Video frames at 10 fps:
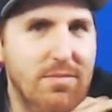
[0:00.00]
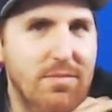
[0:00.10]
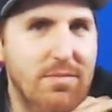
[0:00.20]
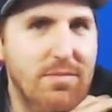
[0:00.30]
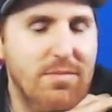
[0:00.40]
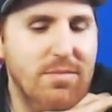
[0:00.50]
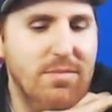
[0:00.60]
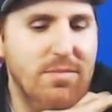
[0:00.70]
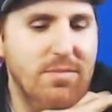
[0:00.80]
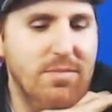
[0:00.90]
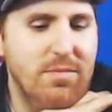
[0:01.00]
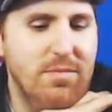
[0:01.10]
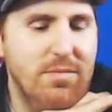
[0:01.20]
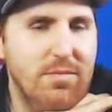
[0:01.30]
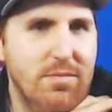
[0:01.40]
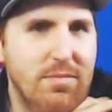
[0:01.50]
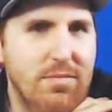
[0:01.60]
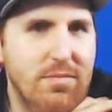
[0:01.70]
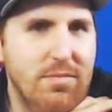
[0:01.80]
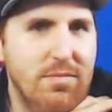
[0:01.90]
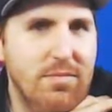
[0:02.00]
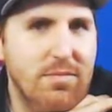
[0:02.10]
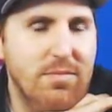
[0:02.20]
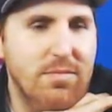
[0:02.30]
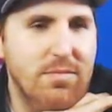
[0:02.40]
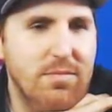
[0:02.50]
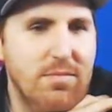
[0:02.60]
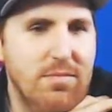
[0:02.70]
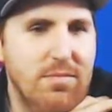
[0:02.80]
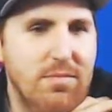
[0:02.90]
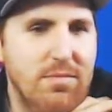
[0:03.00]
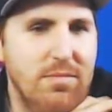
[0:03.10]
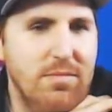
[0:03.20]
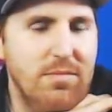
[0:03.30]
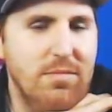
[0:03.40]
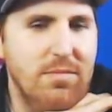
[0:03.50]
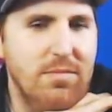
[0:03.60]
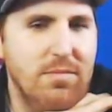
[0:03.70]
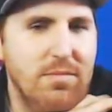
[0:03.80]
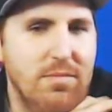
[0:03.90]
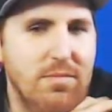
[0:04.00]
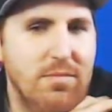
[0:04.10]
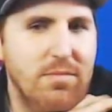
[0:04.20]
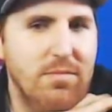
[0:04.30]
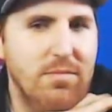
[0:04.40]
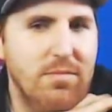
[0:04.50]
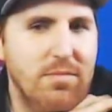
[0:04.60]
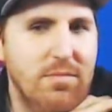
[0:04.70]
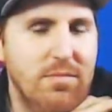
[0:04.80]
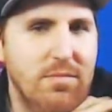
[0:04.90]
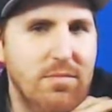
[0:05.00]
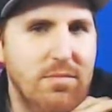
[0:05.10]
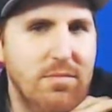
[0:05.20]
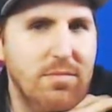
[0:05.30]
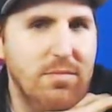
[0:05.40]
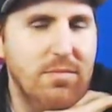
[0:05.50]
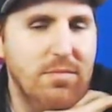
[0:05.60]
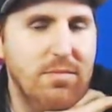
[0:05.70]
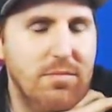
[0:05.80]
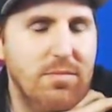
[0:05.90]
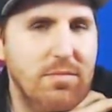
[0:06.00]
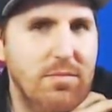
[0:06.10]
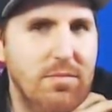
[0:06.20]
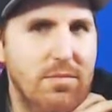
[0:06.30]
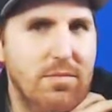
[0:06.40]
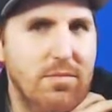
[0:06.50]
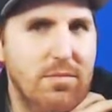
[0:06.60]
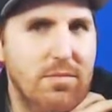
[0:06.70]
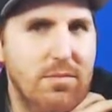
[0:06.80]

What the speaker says: No words are spoken by the person on screen.